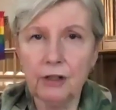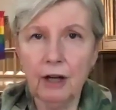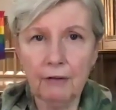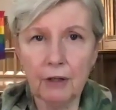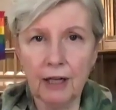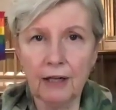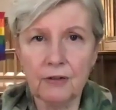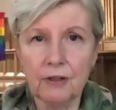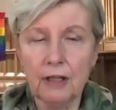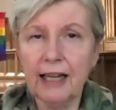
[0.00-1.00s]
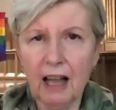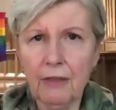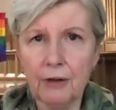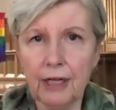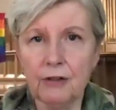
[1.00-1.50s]
govern us like
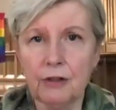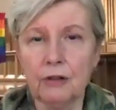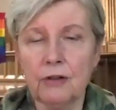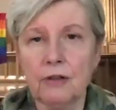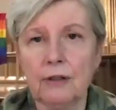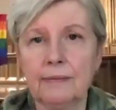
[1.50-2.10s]
other nations."